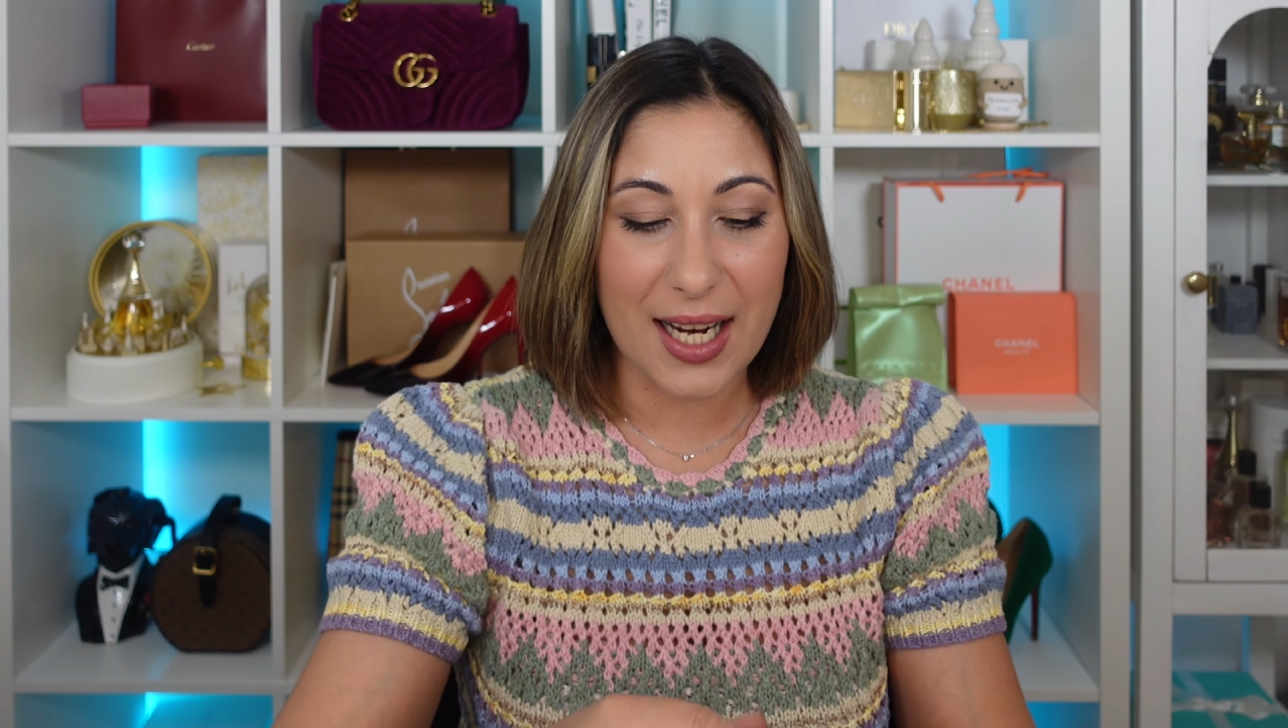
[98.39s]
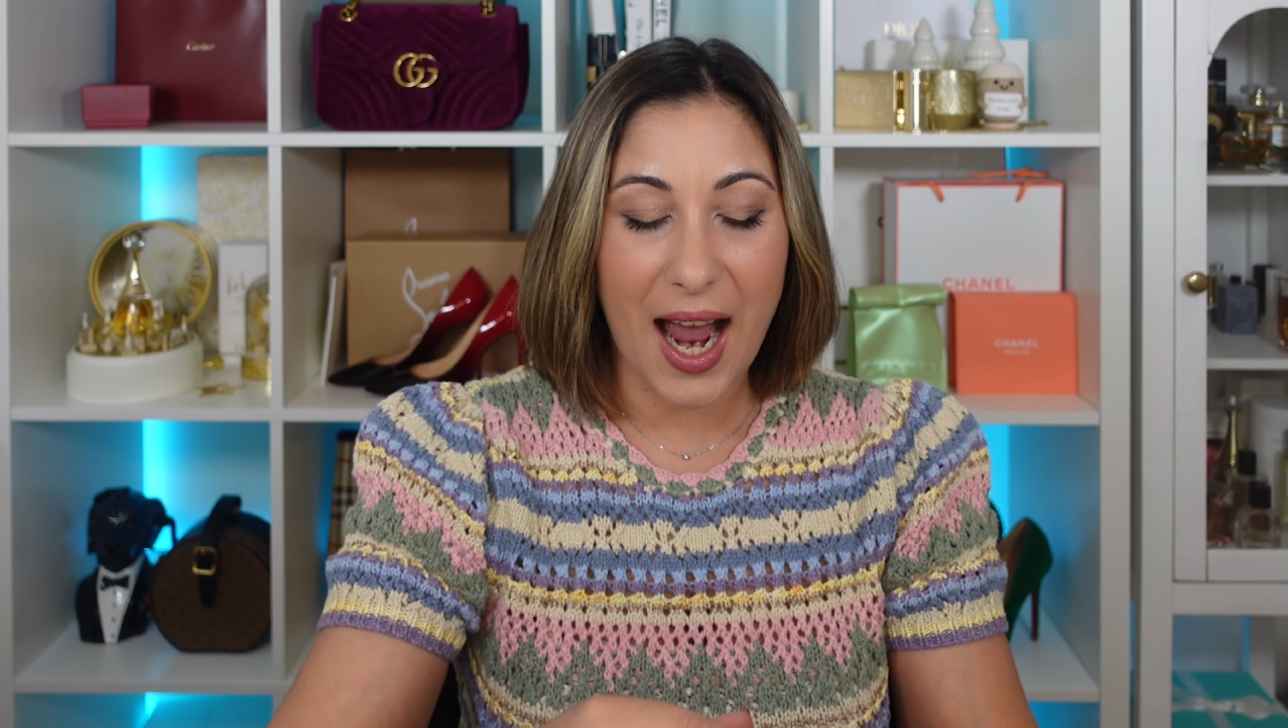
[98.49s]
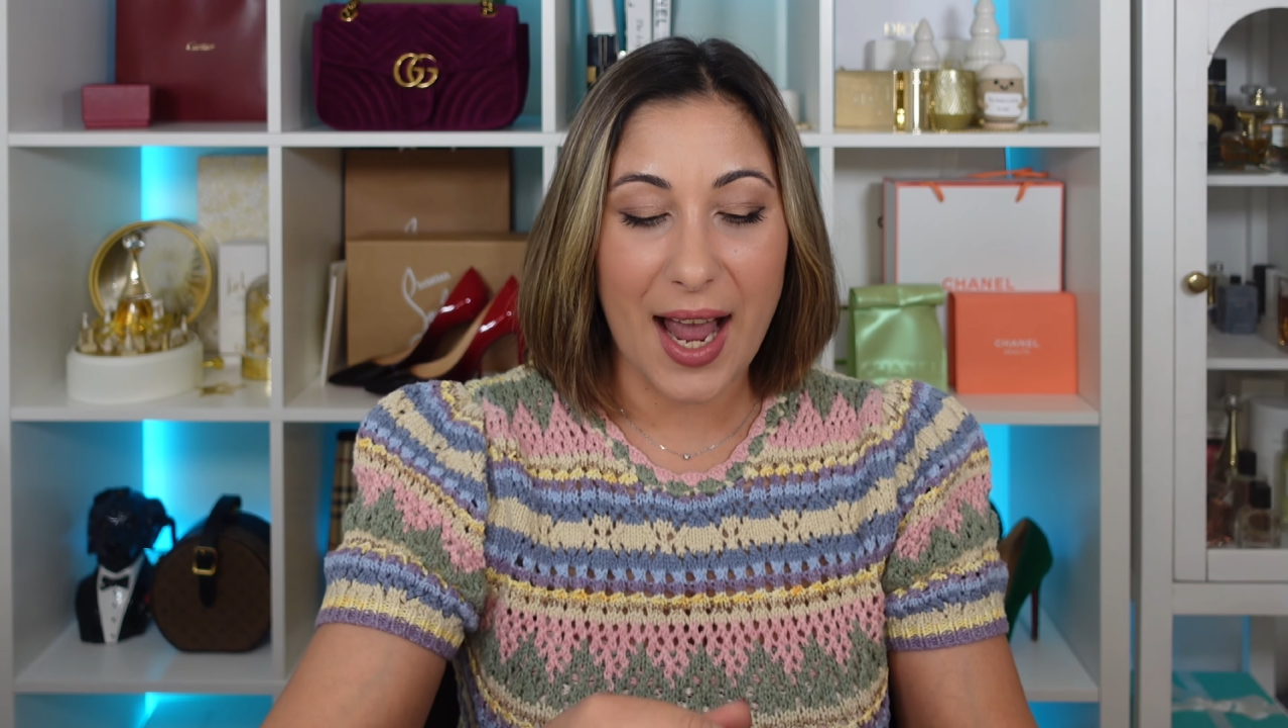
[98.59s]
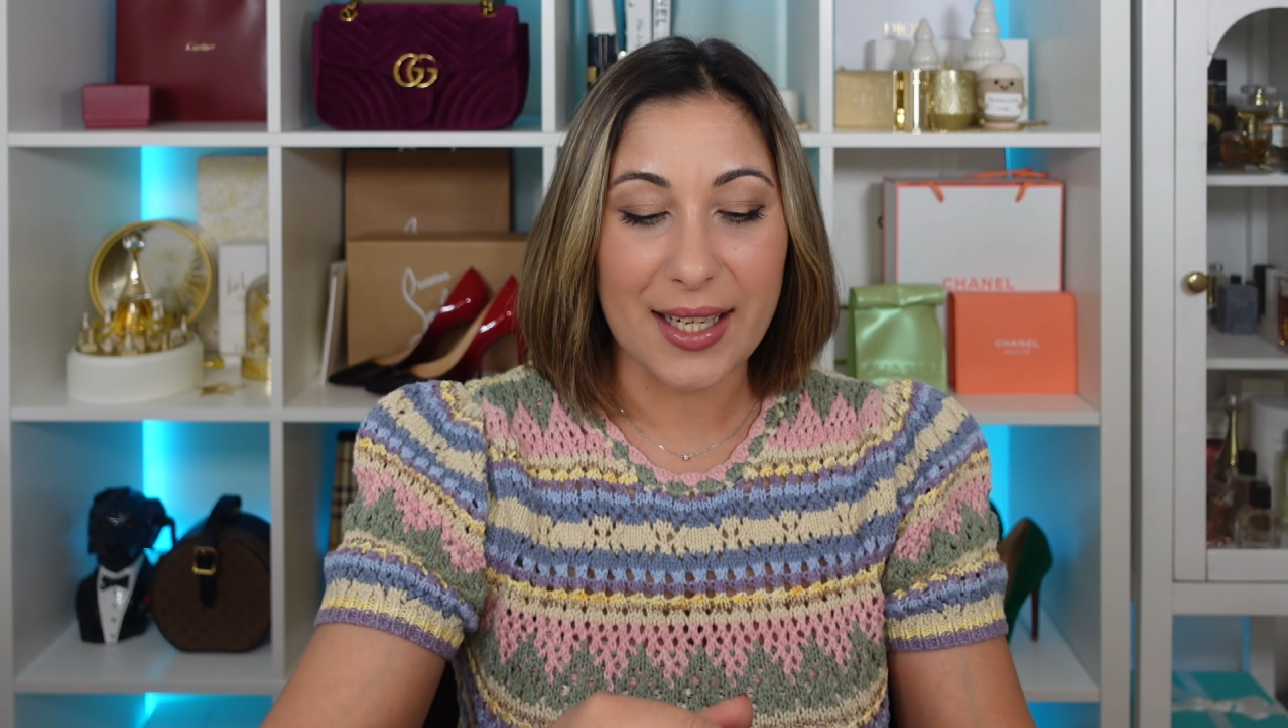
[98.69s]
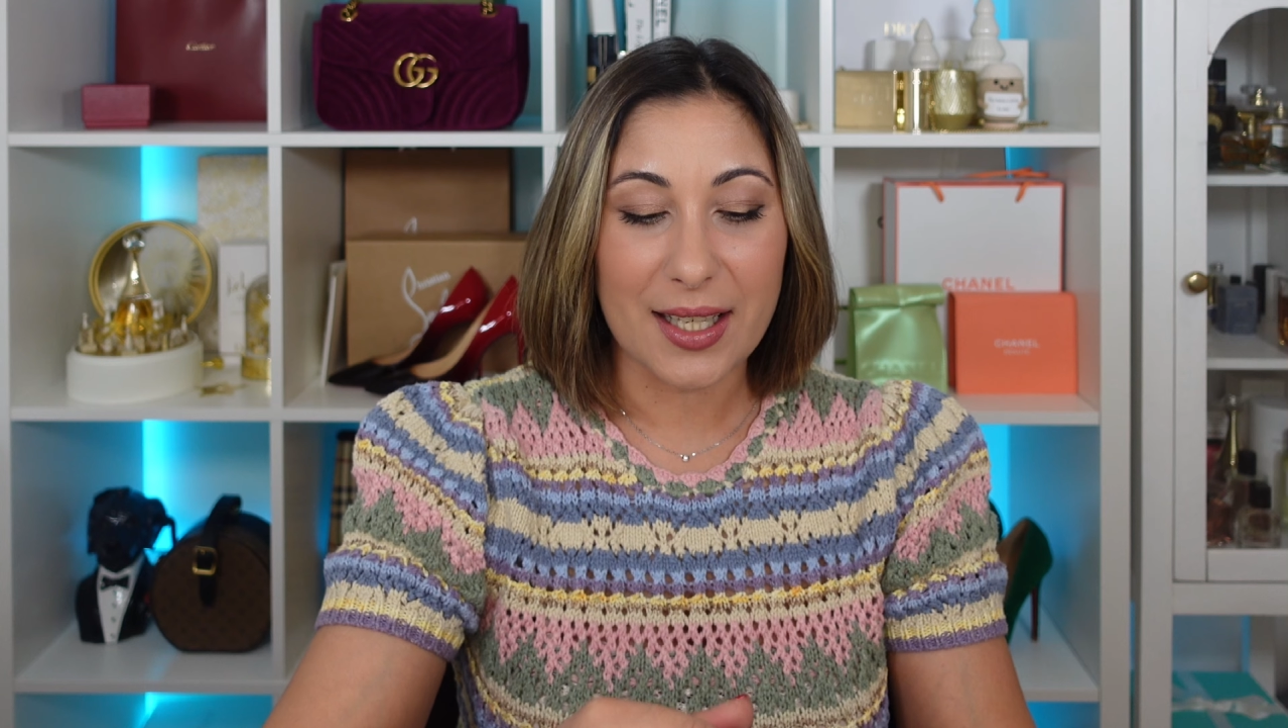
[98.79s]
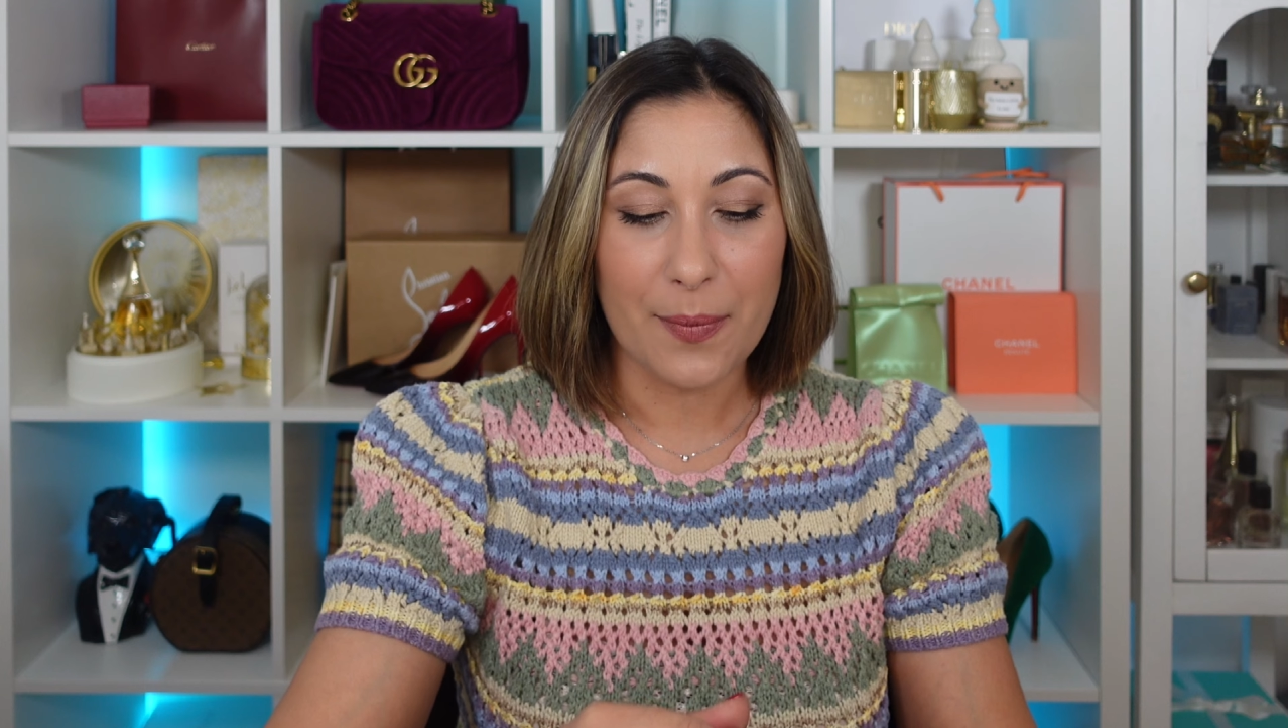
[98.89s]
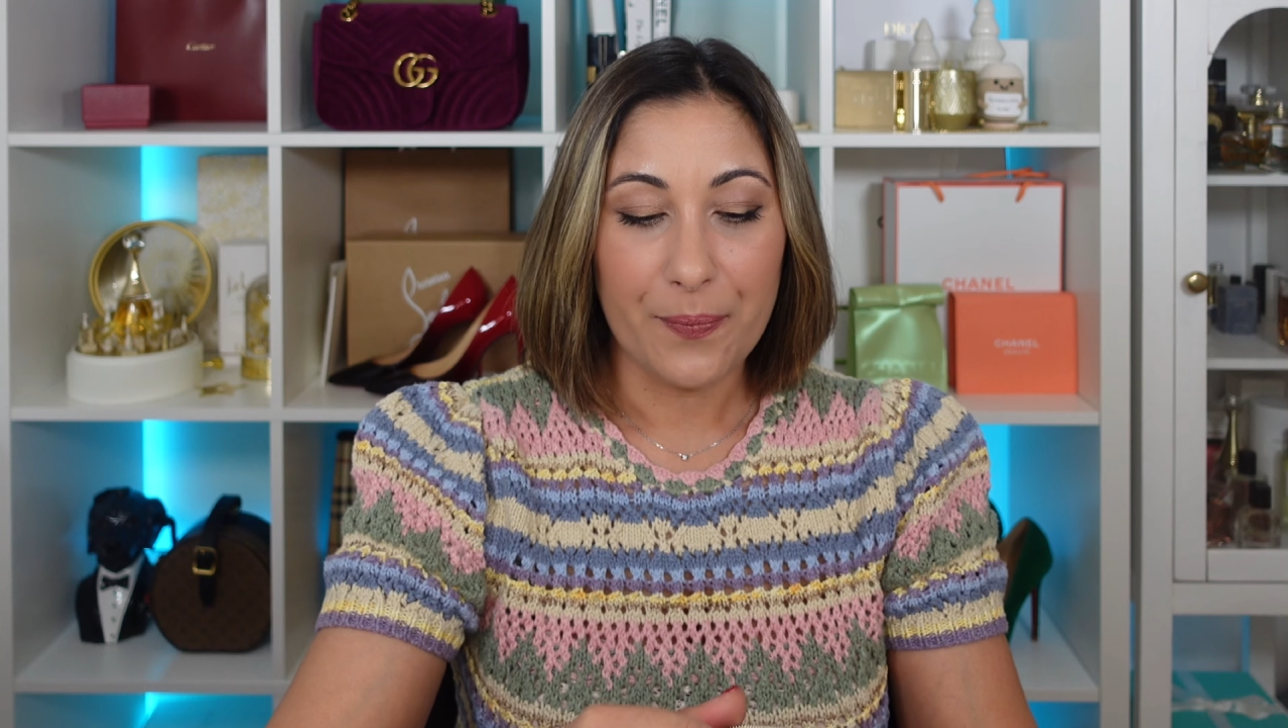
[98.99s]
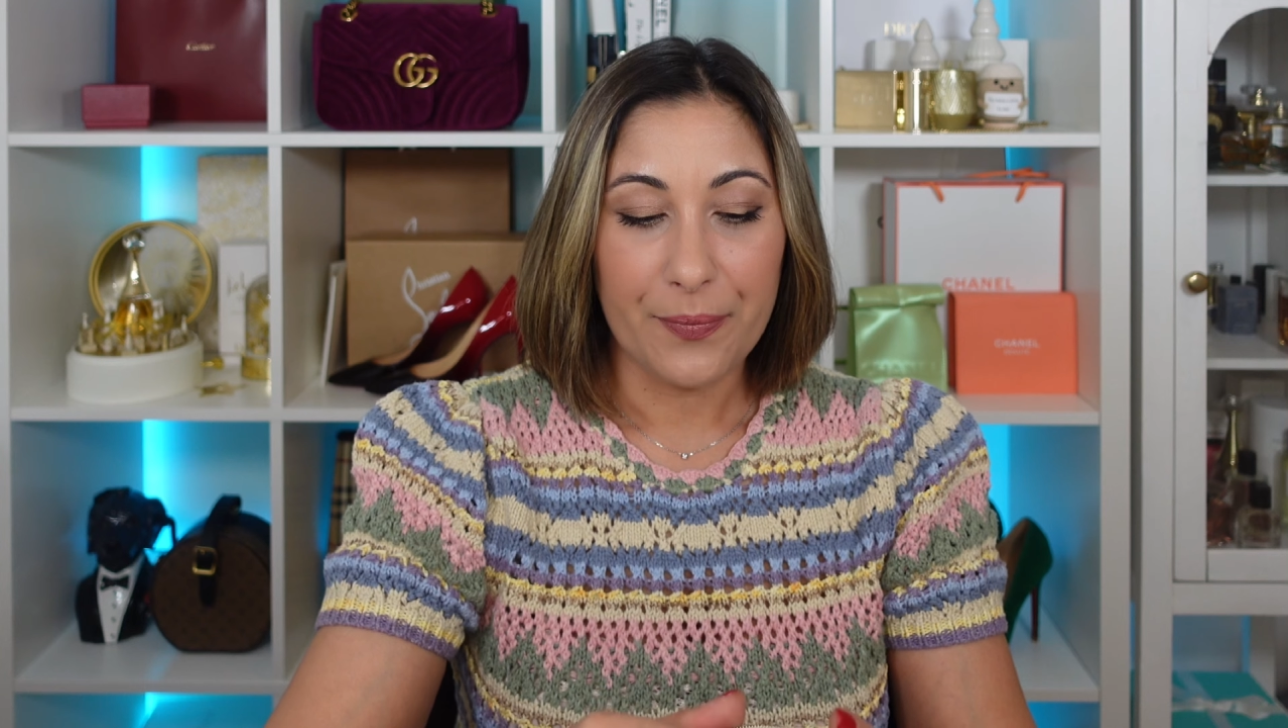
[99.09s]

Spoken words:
guys.